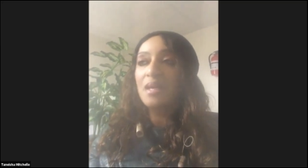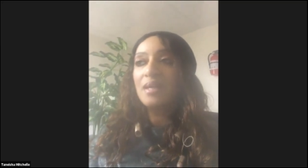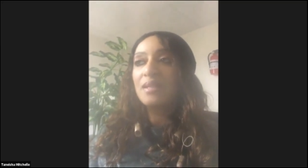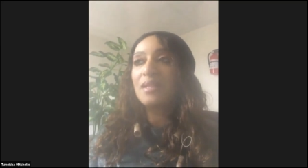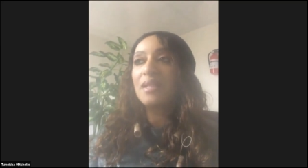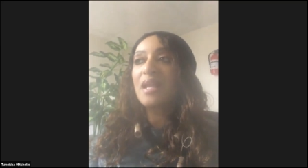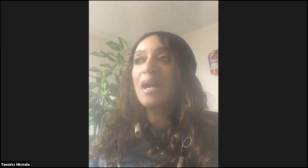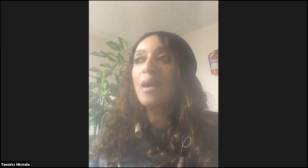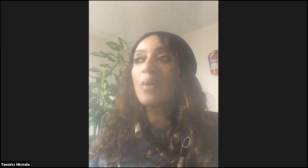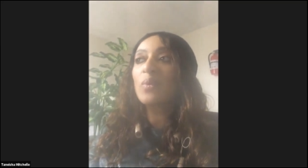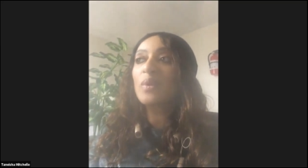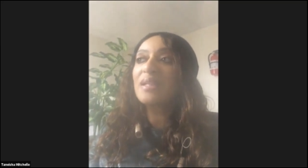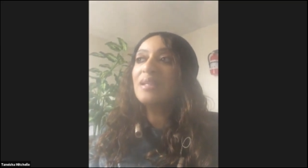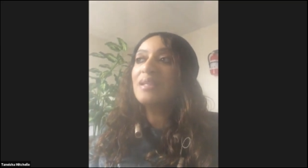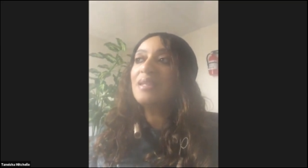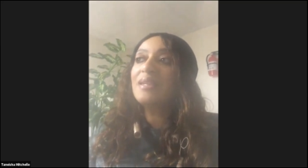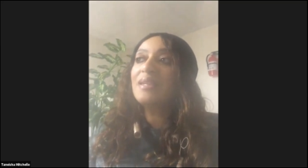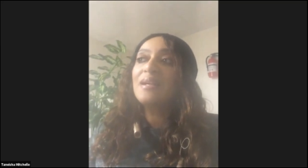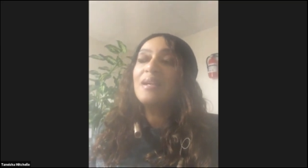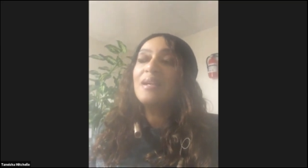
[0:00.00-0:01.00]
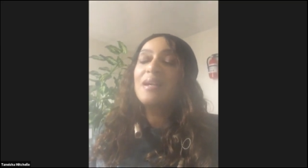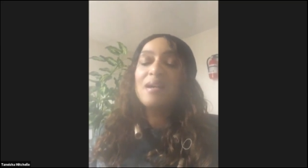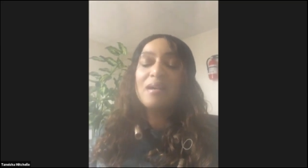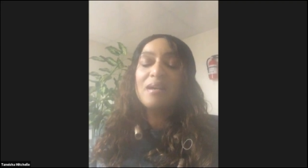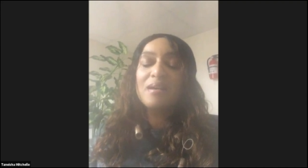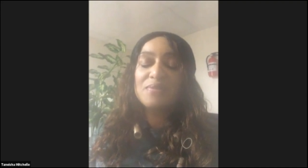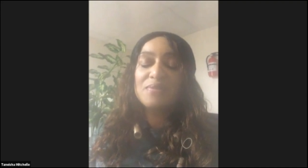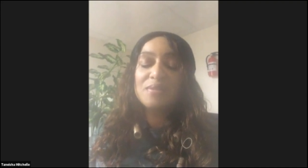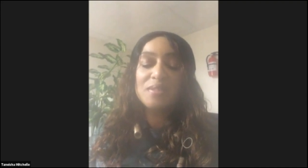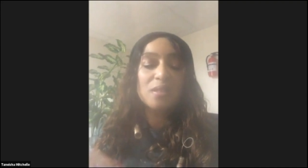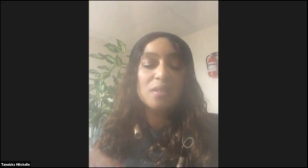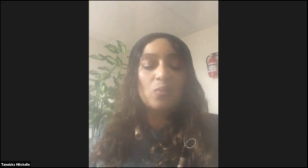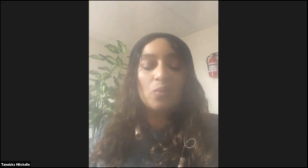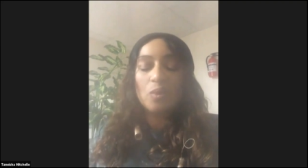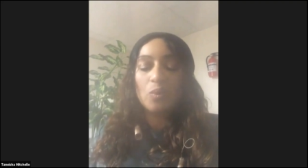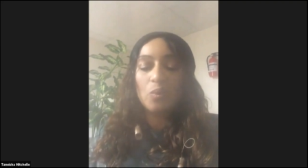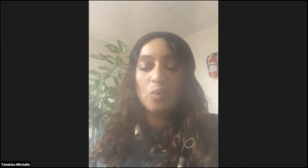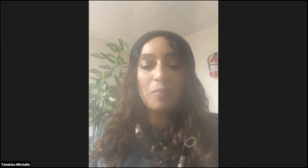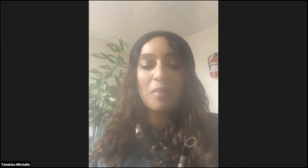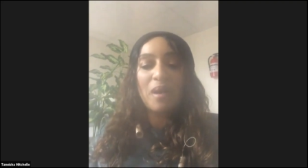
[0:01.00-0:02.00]
that I wouldn't love
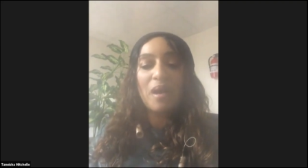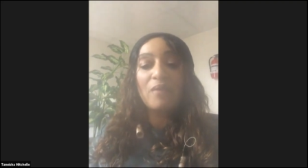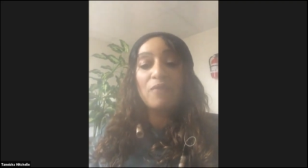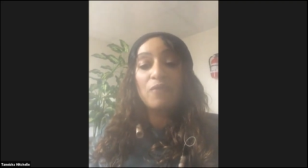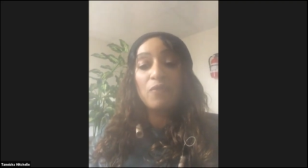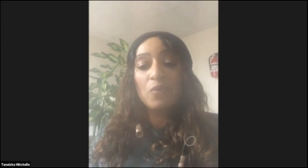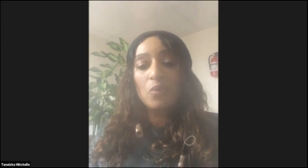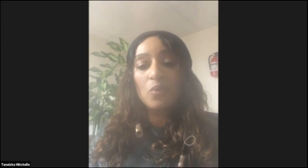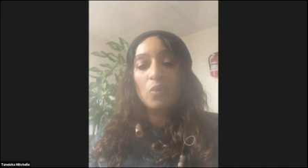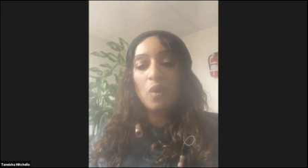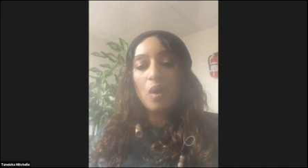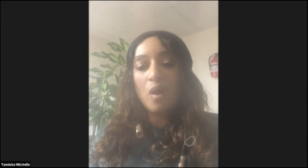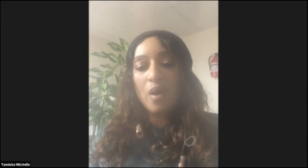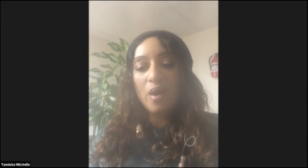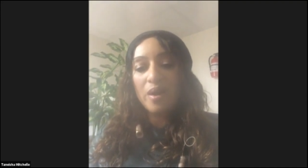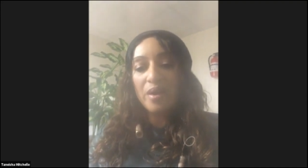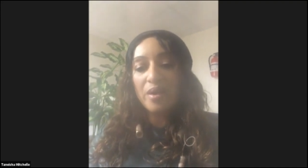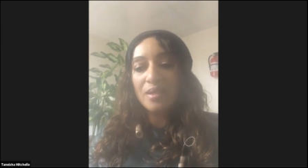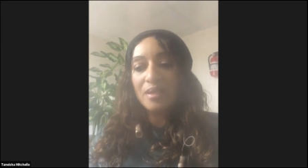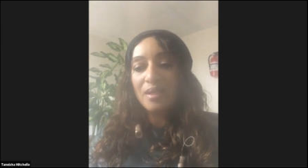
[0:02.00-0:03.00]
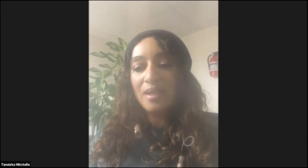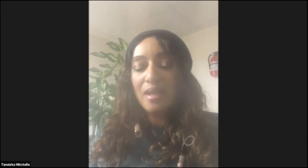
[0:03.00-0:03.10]
someone with my full heart